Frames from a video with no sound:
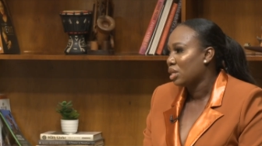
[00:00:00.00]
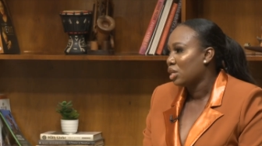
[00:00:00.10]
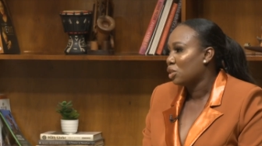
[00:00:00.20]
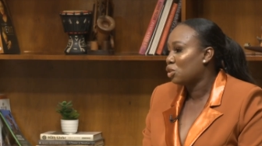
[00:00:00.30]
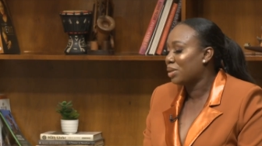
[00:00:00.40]

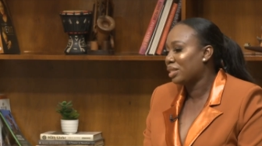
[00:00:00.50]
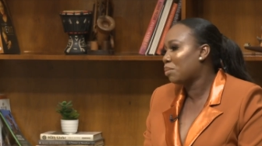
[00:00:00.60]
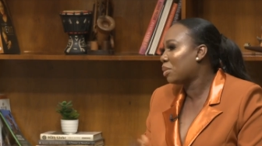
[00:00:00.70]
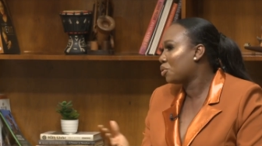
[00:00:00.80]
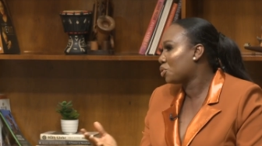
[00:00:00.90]
Okay. So by the
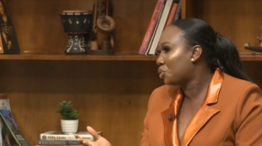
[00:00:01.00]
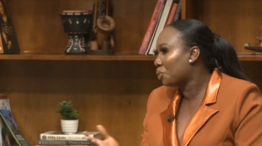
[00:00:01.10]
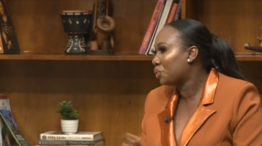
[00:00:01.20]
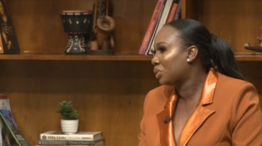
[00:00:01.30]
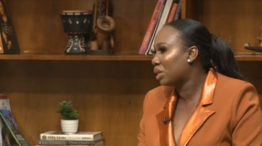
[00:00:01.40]
time I was
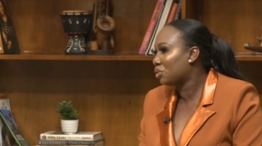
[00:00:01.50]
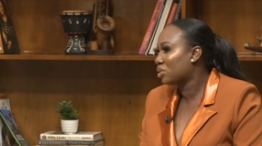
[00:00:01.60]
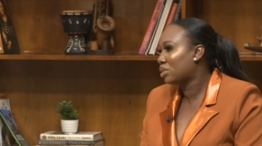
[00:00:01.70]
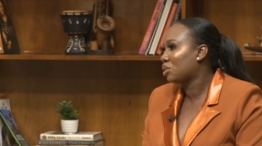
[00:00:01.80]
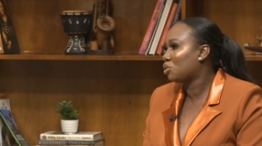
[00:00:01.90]
done, I
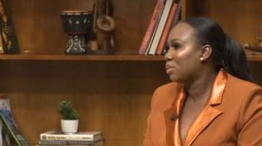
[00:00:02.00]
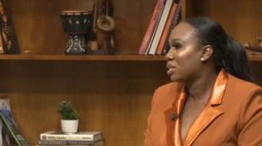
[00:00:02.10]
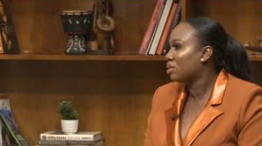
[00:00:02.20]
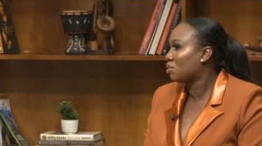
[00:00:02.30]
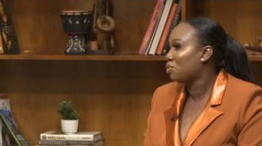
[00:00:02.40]
just said to
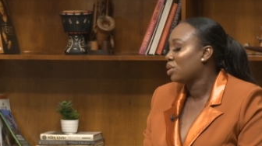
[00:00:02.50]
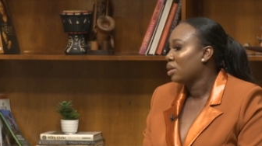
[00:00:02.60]
myself,